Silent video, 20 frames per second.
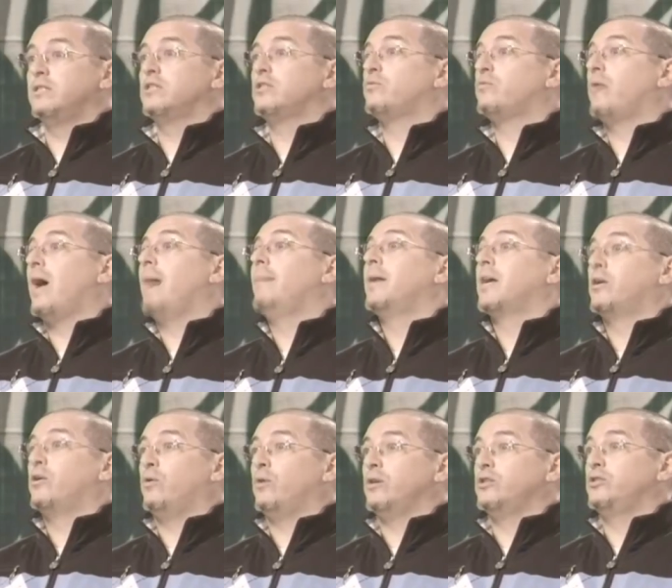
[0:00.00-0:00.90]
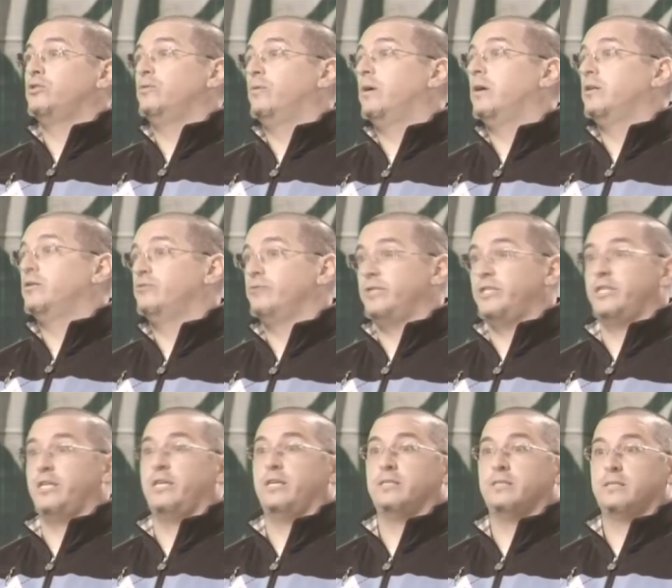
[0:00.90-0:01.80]
this is the rhyme that cost you
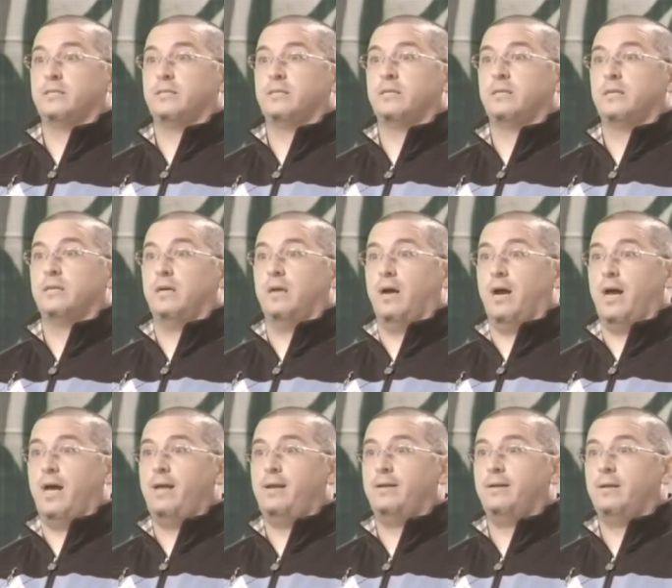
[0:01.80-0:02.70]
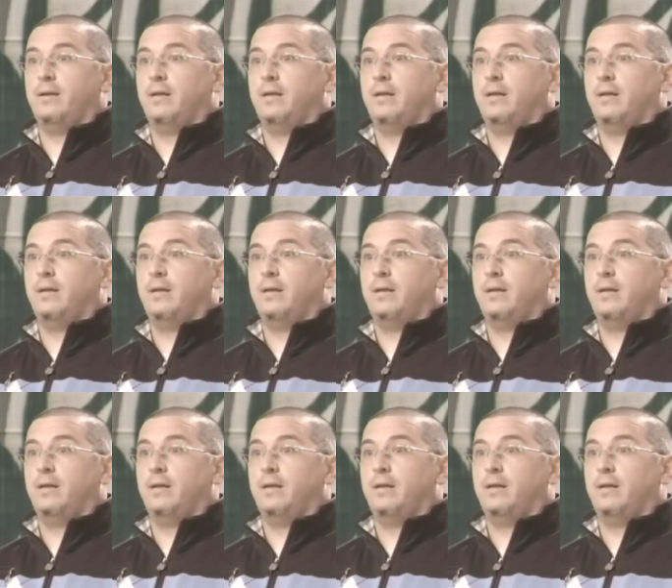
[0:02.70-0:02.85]
100 G's. Wow, right?